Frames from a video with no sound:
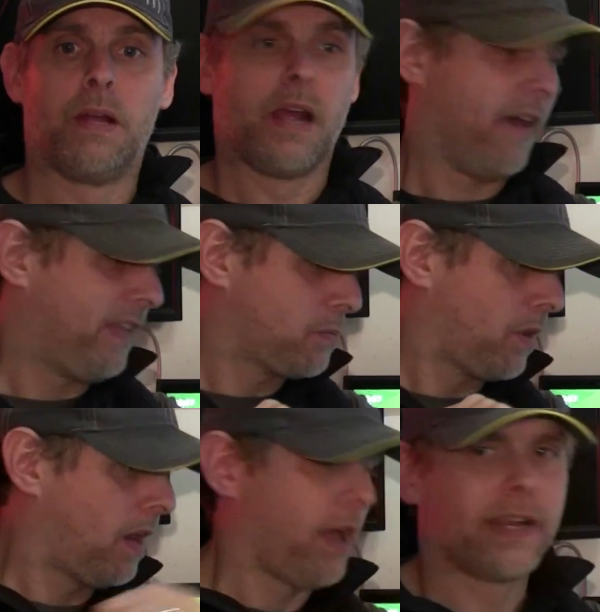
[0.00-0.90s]
And that's
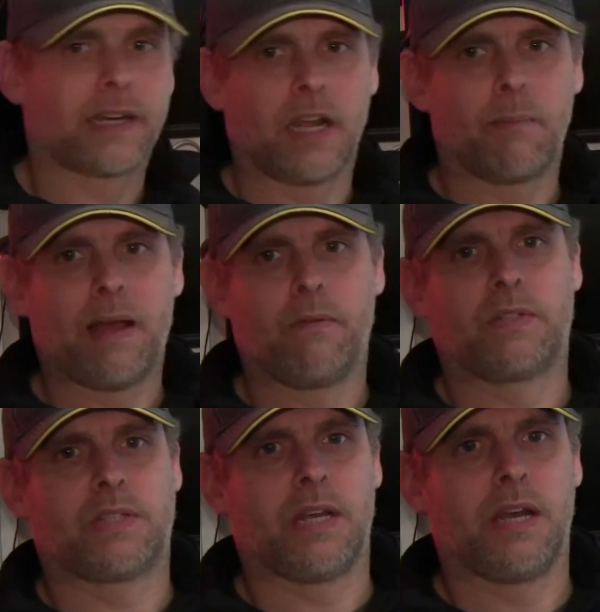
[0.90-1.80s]
what I like about
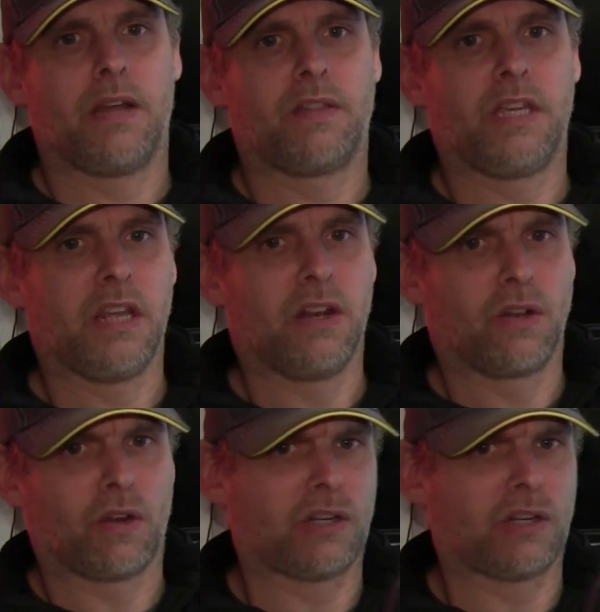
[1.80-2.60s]
the